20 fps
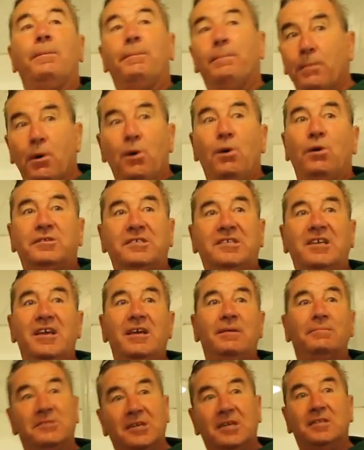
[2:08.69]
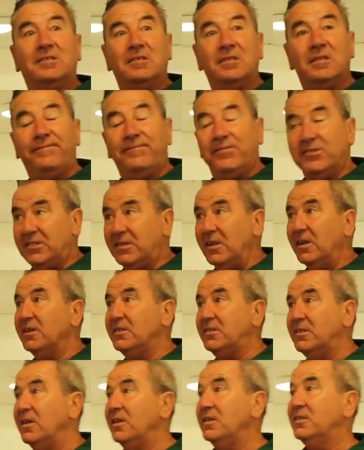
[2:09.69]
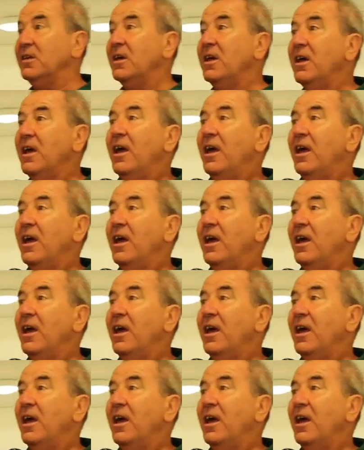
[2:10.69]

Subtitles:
more teams into the facilities.